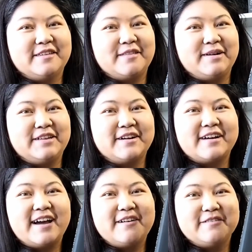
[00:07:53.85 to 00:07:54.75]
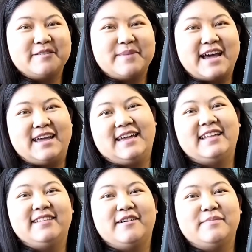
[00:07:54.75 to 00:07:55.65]
Three Dark Crowns by
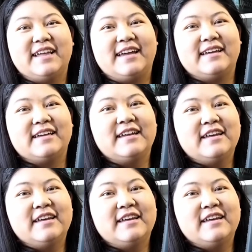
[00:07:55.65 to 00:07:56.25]
Kendar Blake.